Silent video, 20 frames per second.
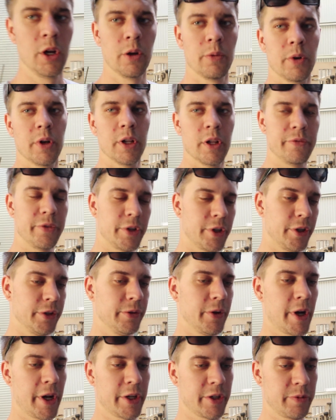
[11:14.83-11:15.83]
Well, I've told
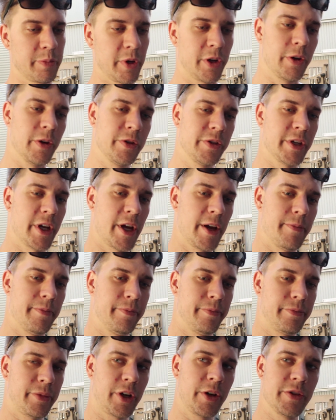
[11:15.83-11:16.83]
Rex, because
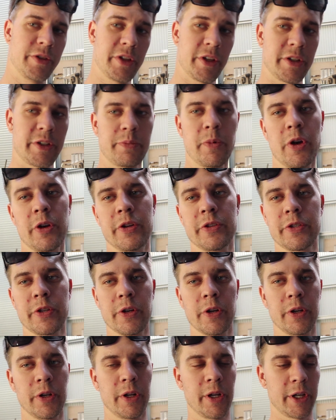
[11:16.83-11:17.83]
this motor's
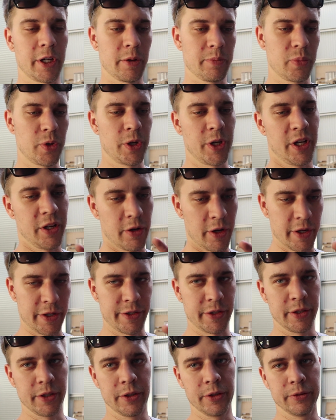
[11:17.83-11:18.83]
got like a pretty
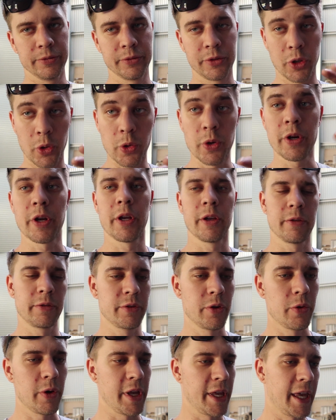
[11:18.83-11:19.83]
nice little
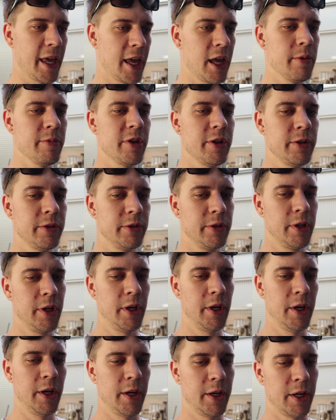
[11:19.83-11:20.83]
torquey cam in it,
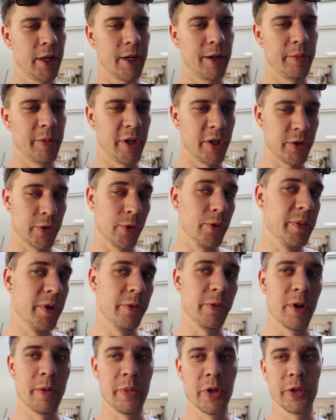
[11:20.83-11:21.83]
and it's all
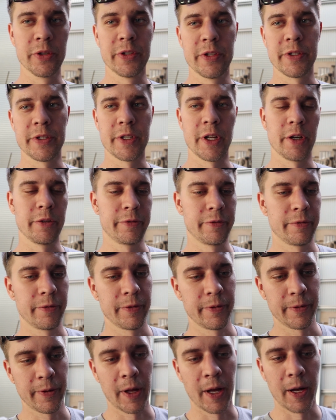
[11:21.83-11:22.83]
been rebuilt and stuff.
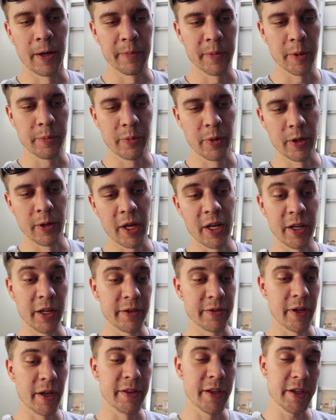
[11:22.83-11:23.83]
And
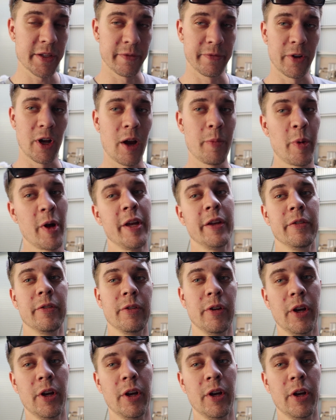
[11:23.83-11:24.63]
it doesn't vibrate